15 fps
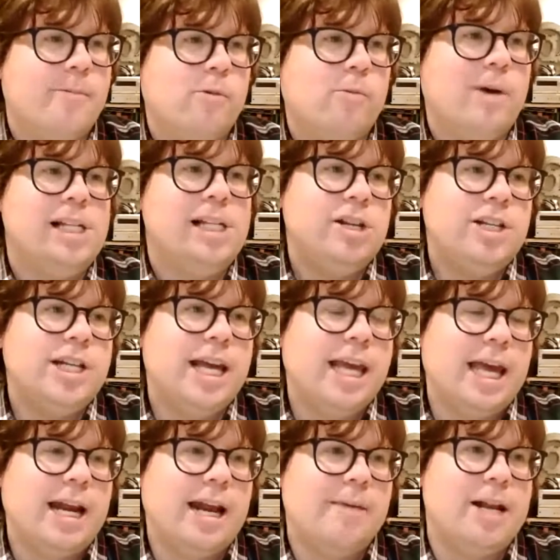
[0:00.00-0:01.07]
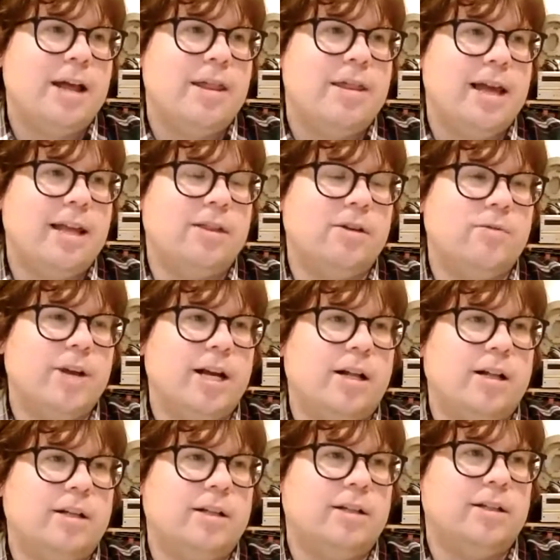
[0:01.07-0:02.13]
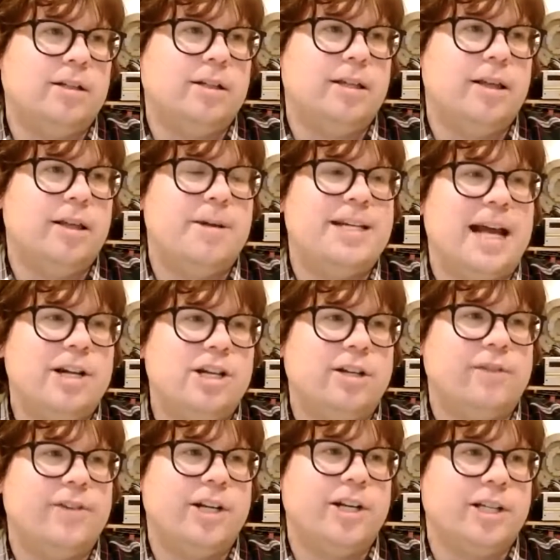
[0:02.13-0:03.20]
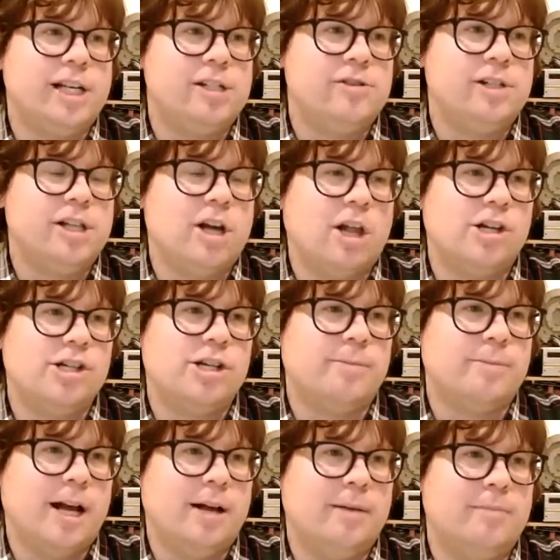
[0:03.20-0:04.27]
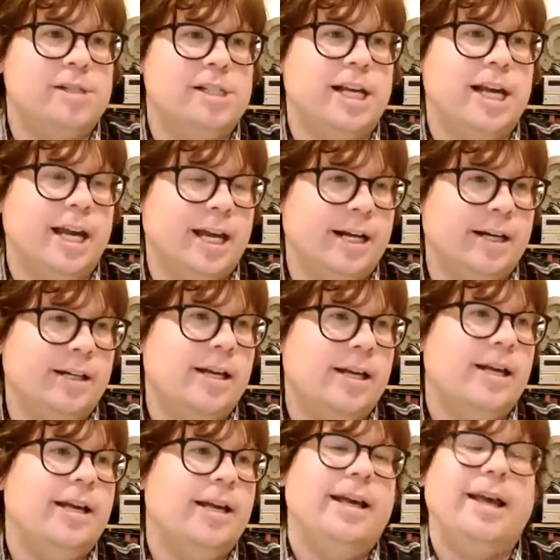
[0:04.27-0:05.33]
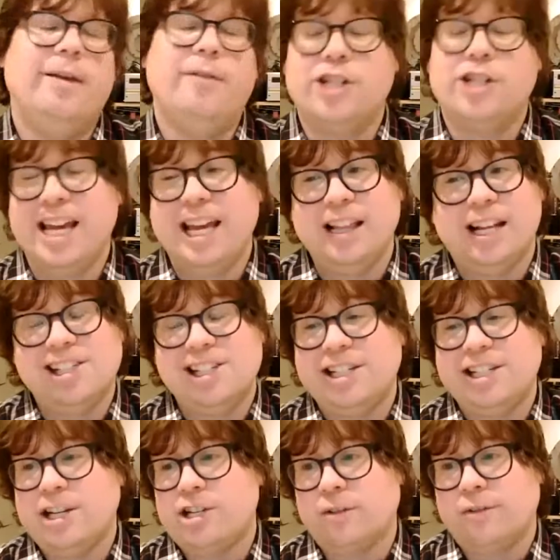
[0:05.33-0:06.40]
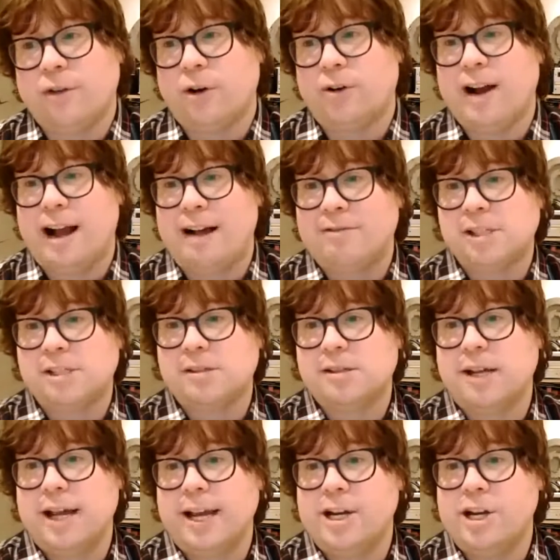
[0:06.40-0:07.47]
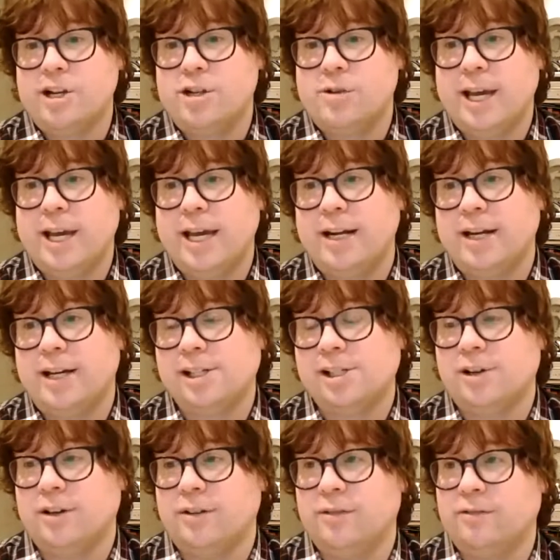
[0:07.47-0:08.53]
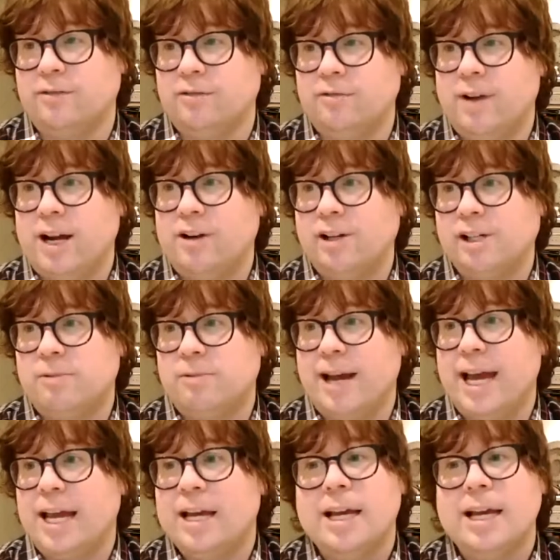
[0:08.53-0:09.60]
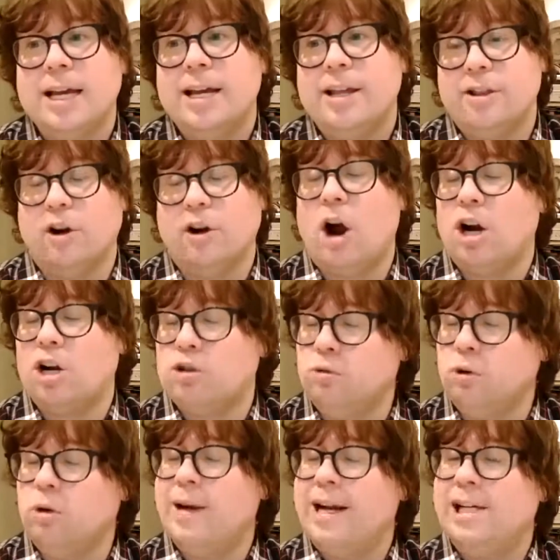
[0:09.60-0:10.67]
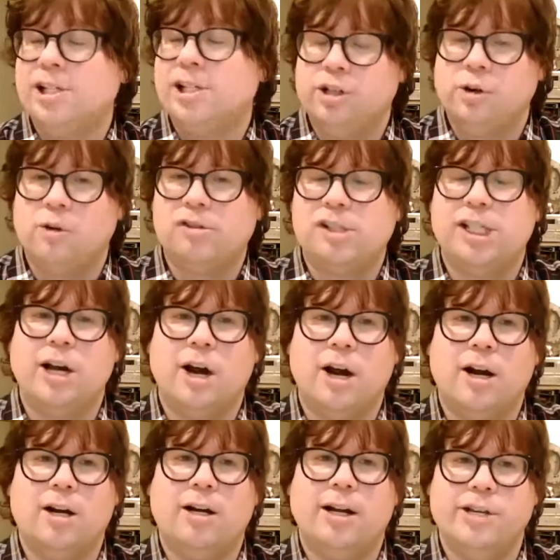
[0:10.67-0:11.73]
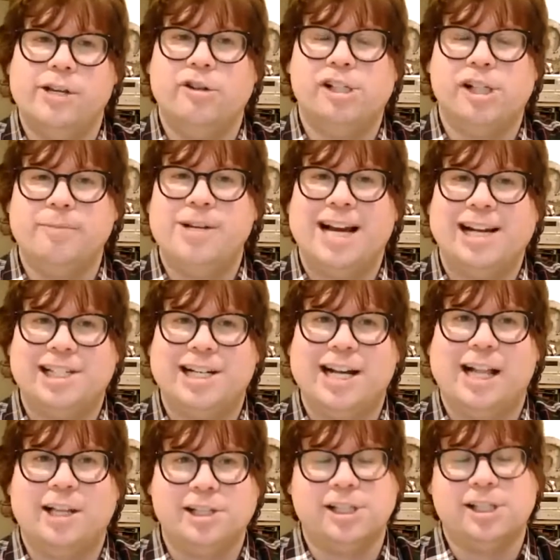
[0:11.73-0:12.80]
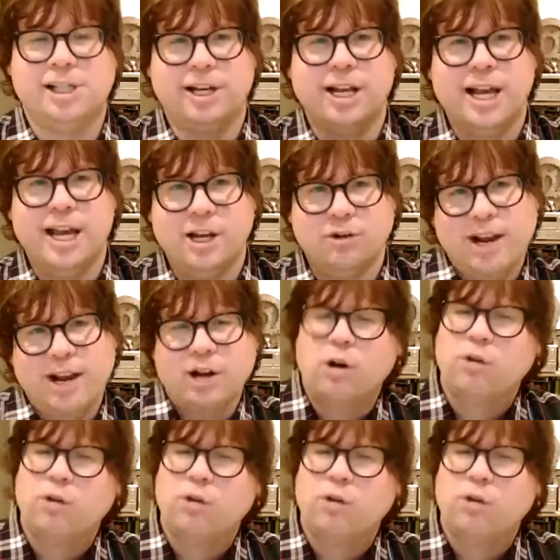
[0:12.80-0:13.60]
Once you dig in, I mean, I think the potential of digital history scholarship comes in, if you're taking lots of digital photographs and you're doing it in a sort of rigorous way, there are cool ways to do OCR and do some text analysis and create your